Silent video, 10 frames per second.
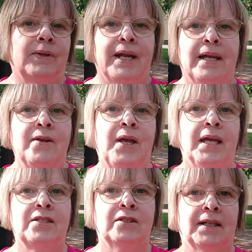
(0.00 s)
Free
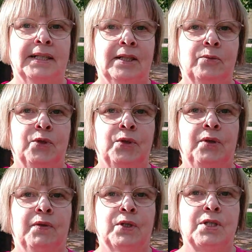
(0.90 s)
education right after
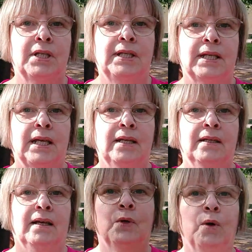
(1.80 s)
university,
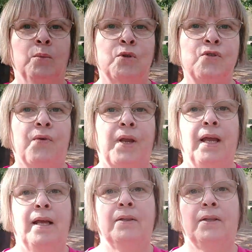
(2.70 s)
almost
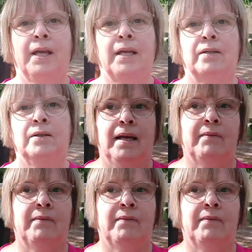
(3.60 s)
free healthcare.